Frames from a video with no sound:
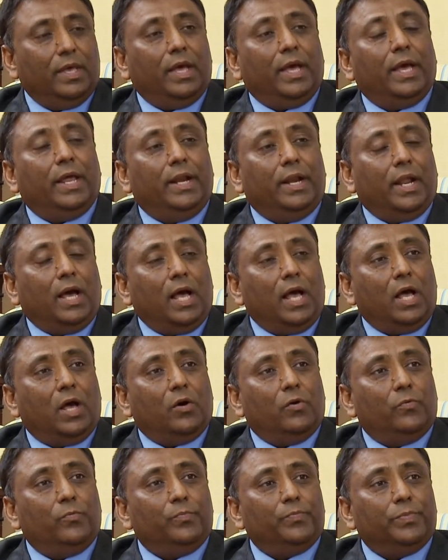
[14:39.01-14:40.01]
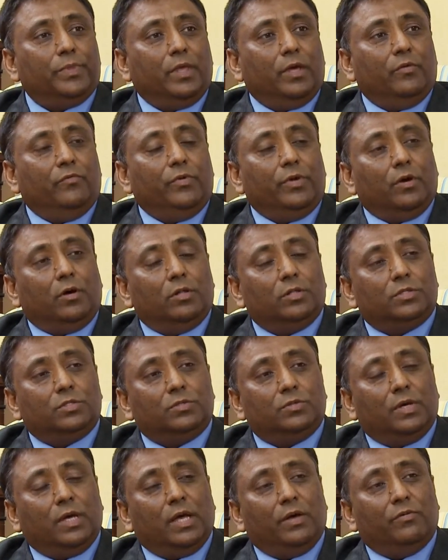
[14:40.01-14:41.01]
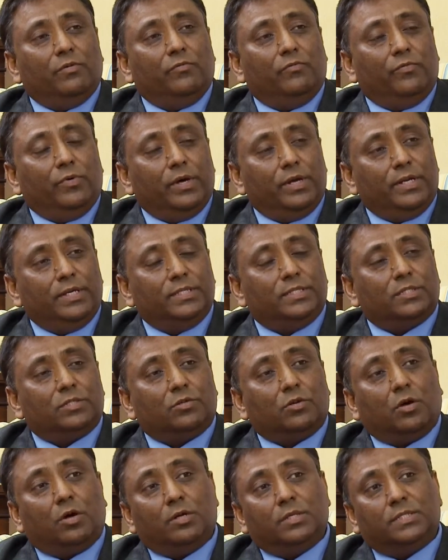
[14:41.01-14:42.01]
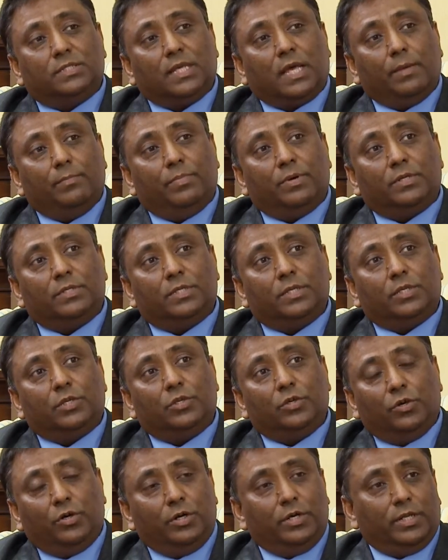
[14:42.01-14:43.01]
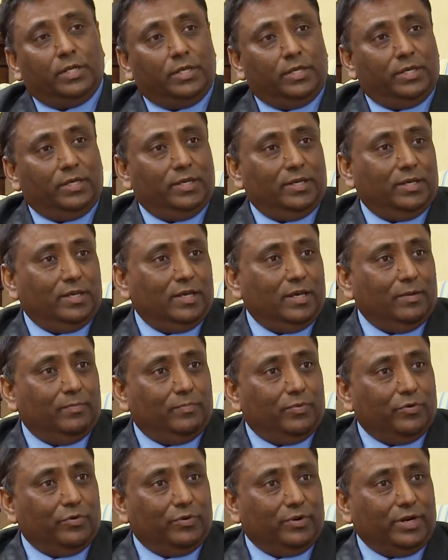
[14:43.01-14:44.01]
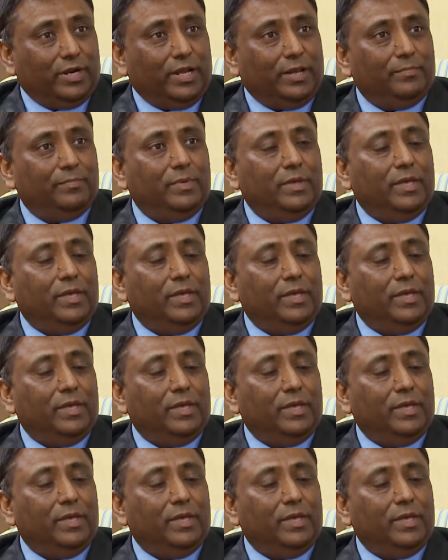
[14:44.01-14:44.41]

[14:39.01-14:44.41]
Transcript: and now we also have a very strong cybersecurity program.